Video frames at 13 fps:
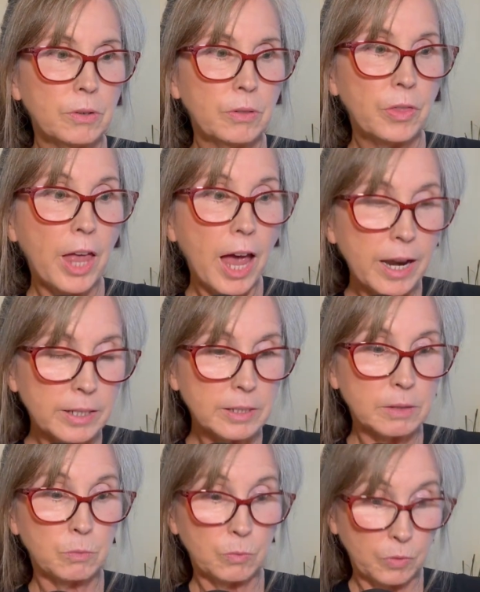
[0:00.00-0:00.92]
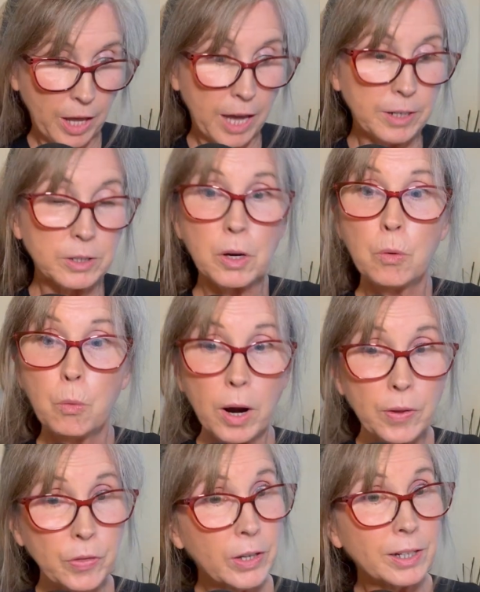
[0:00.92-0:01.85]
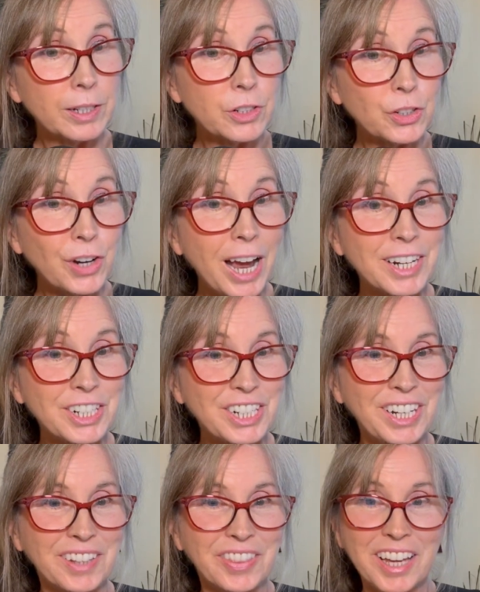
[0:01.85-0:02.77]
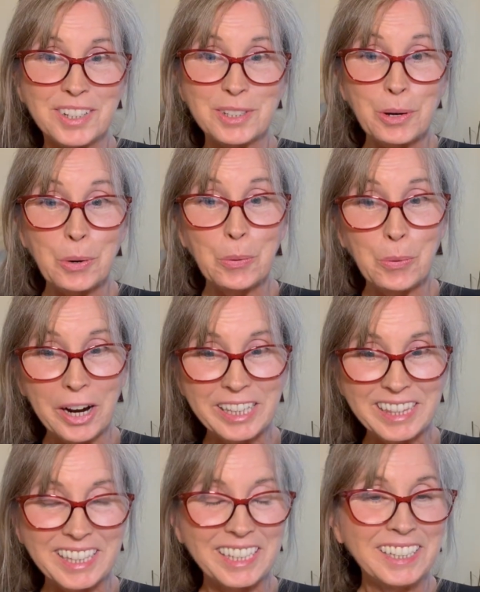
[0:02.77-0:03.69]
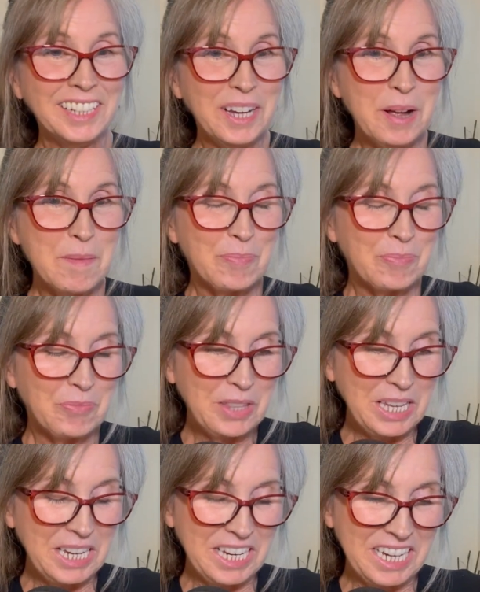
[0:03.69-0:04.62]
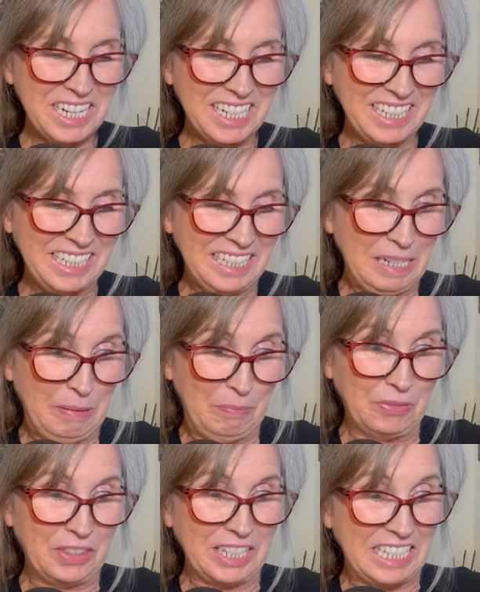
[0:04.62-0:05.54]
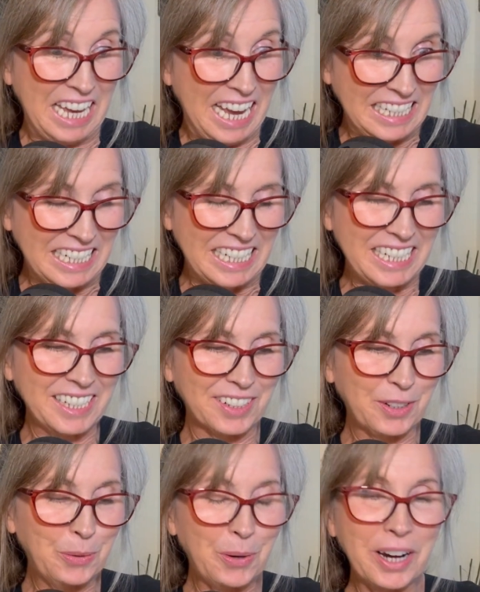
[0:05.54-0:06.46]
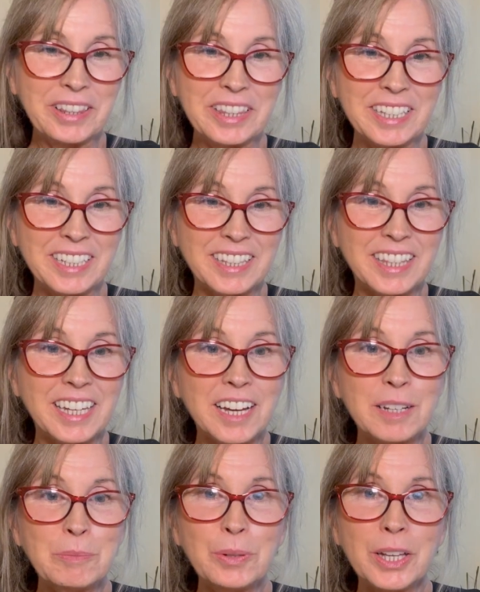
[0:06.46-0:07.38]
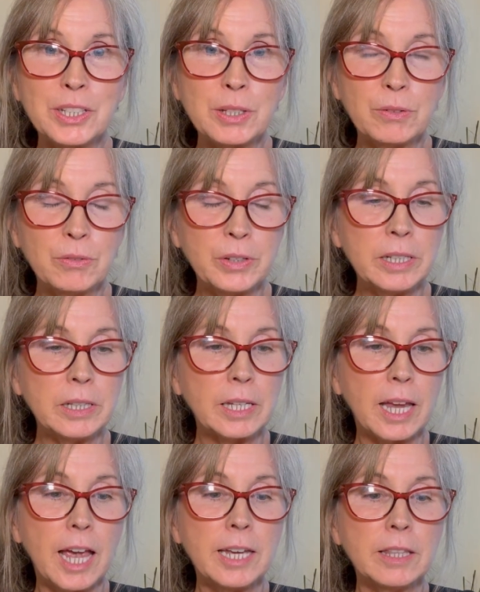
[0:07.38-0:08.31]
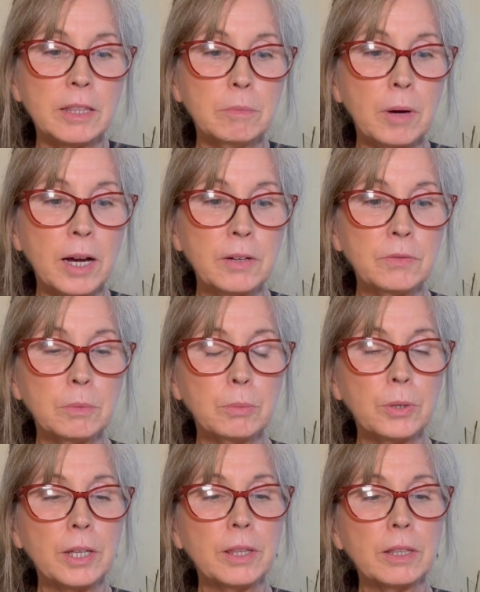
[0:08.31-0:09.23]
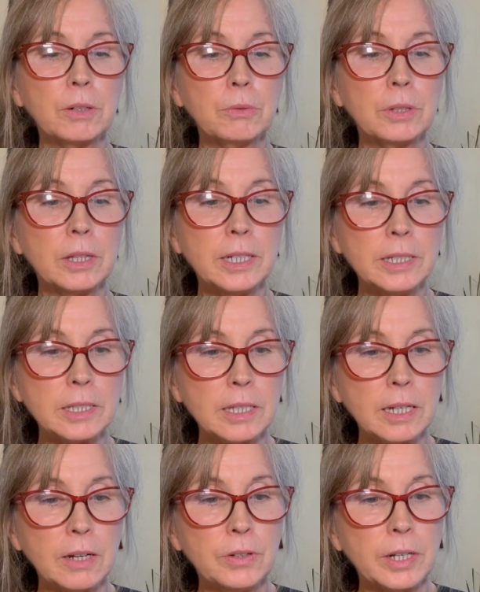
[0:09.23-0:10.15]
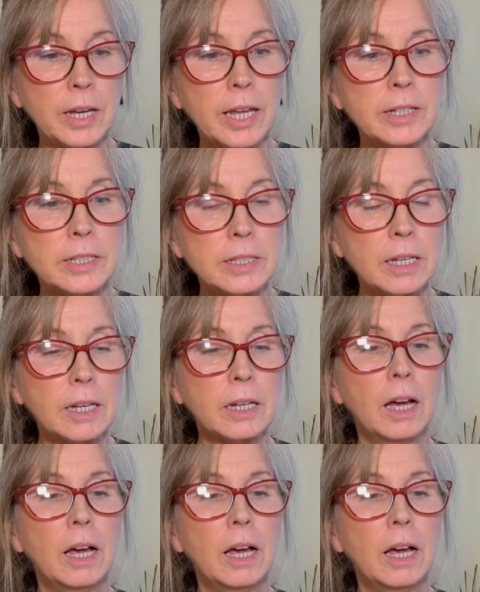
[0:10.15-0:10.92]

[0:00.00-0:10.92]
that is quite the contraction. That is quite the tension, quite the unpleasant feeling. And in the mindful breathing, the releasing of it, and it's like,